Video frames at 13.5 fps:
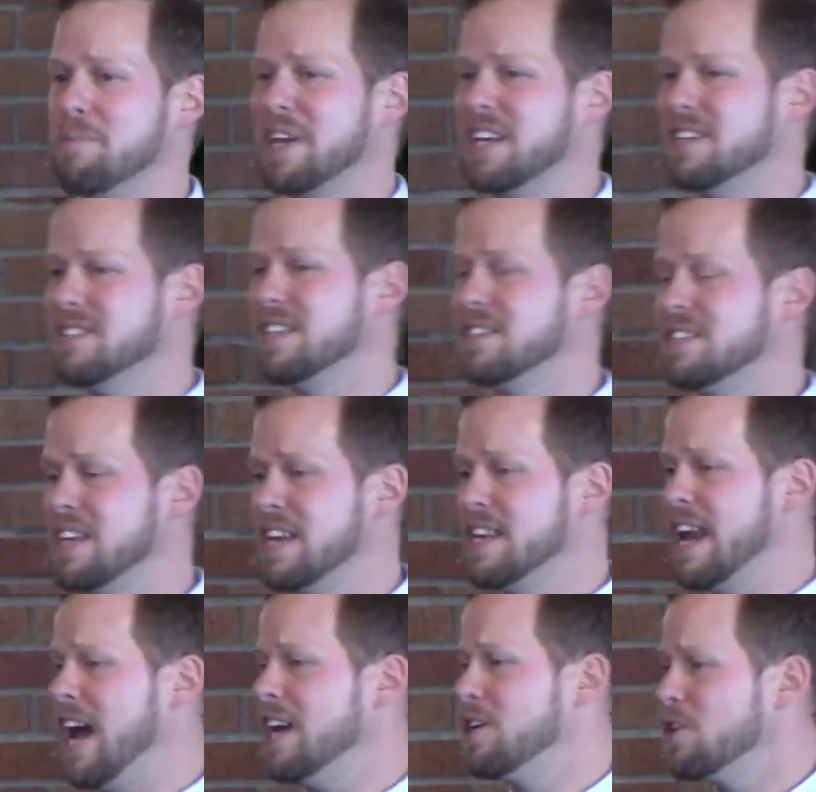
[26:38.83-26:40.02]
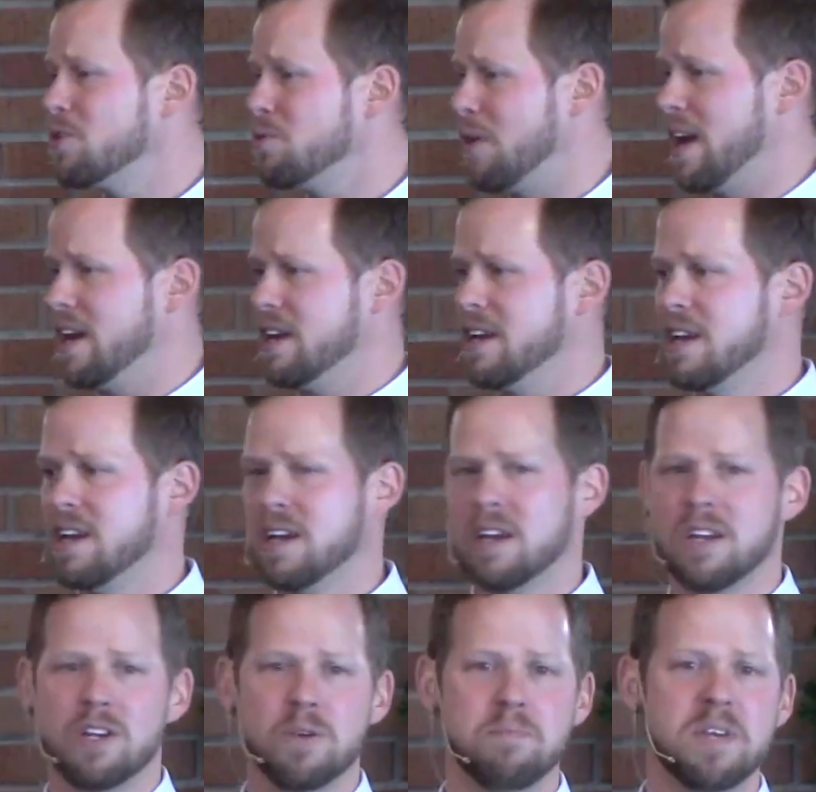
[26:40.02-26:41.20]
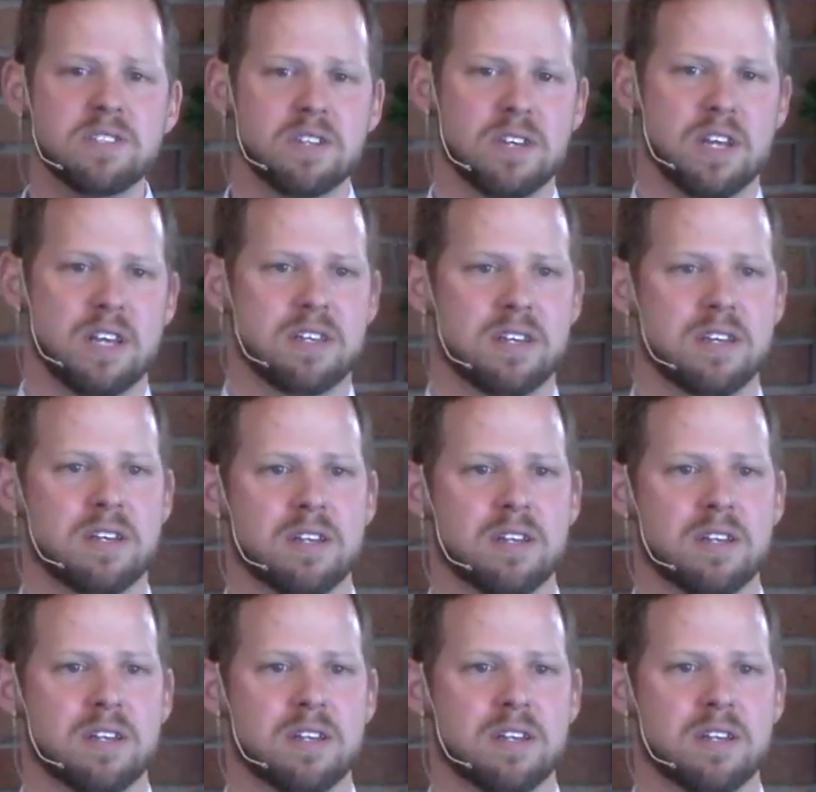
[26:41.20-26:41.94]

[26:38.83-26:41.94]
and because it's not your way, you're missing it.